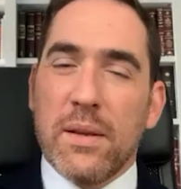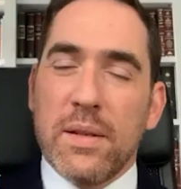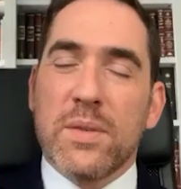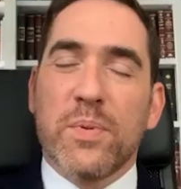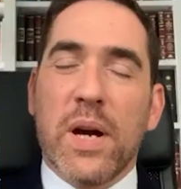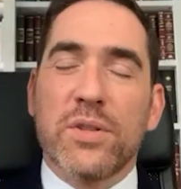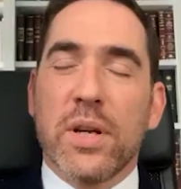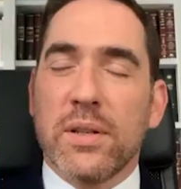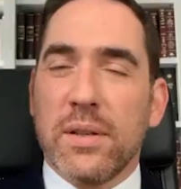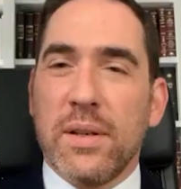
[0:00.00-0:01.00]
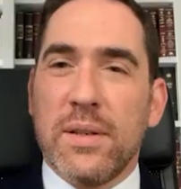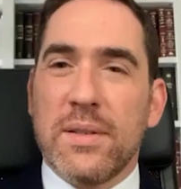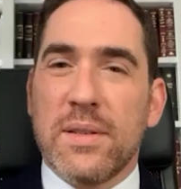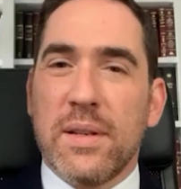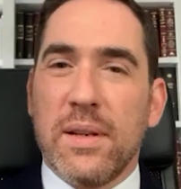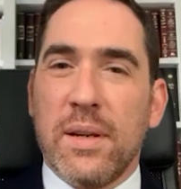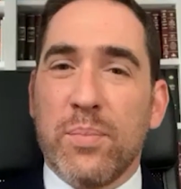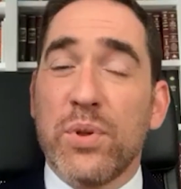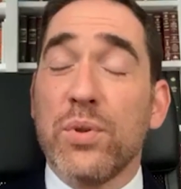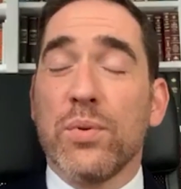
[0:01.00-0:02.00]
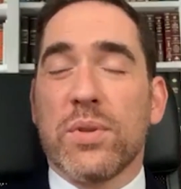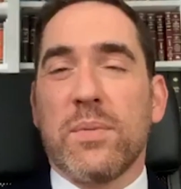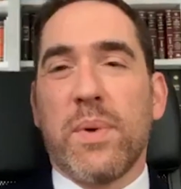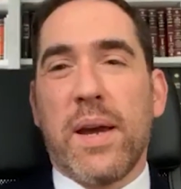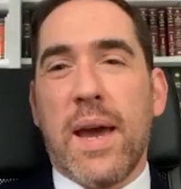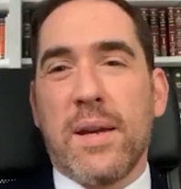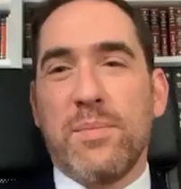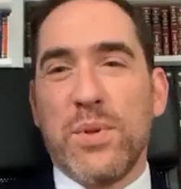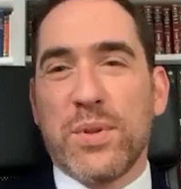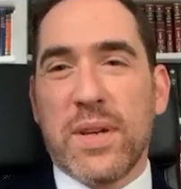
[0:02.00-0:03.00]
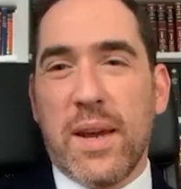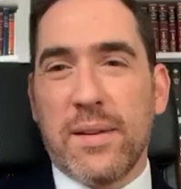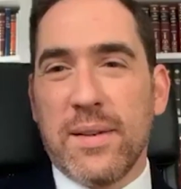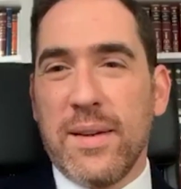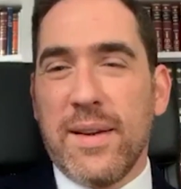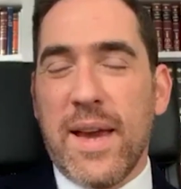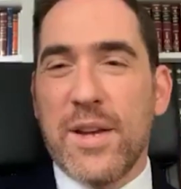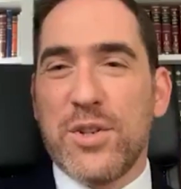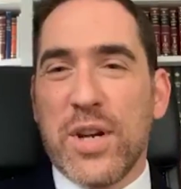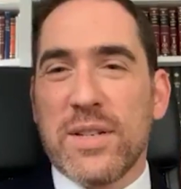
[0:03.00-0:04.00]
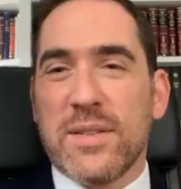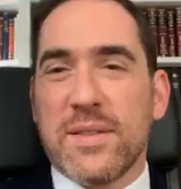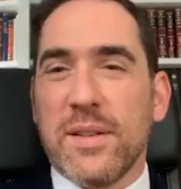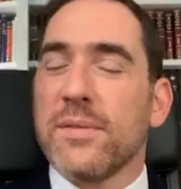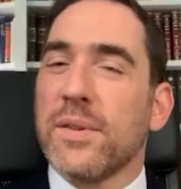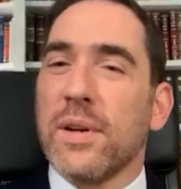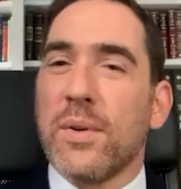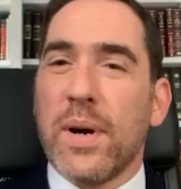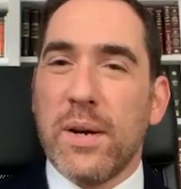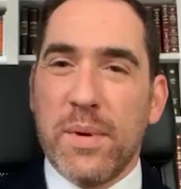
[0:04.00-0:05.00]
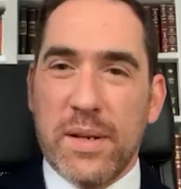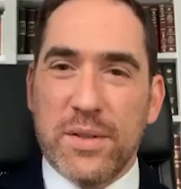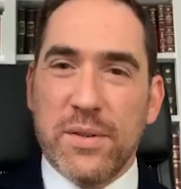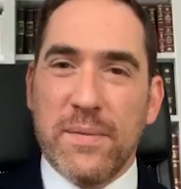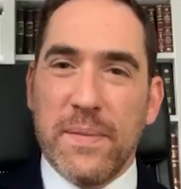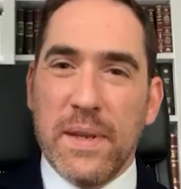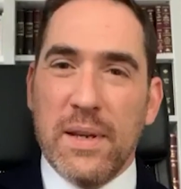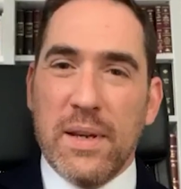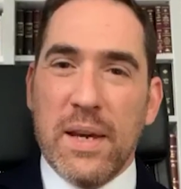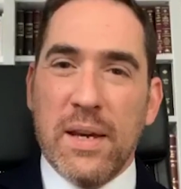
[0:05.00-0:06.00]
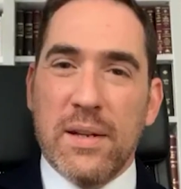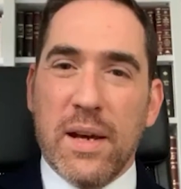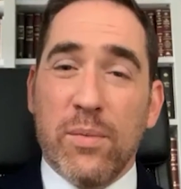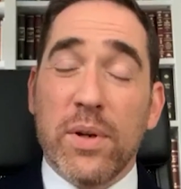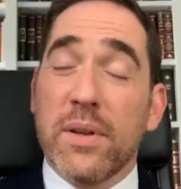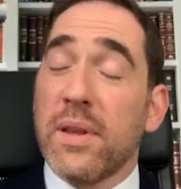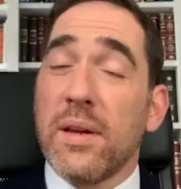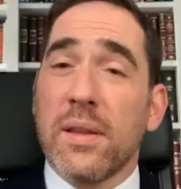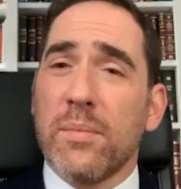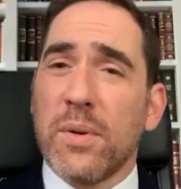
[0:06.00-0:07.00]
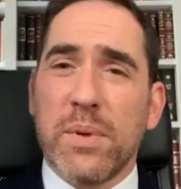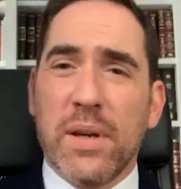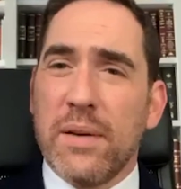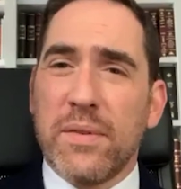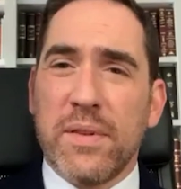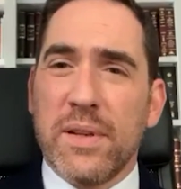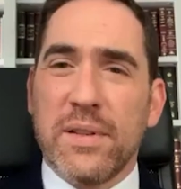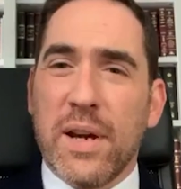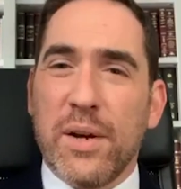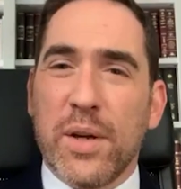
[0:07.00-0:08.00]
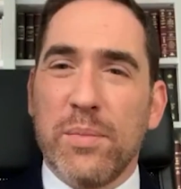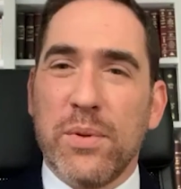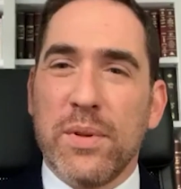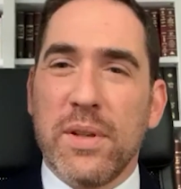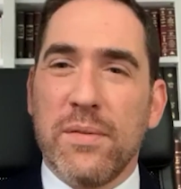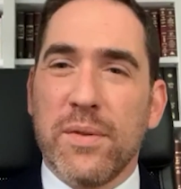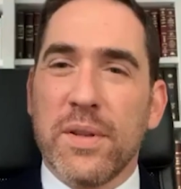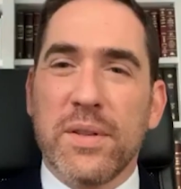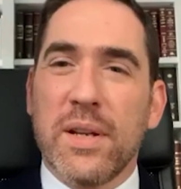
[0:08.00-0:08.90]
This project is produced by Adam Musicant and Jason Silver, our choir master. And I want to thank them on behalf of the entire community for their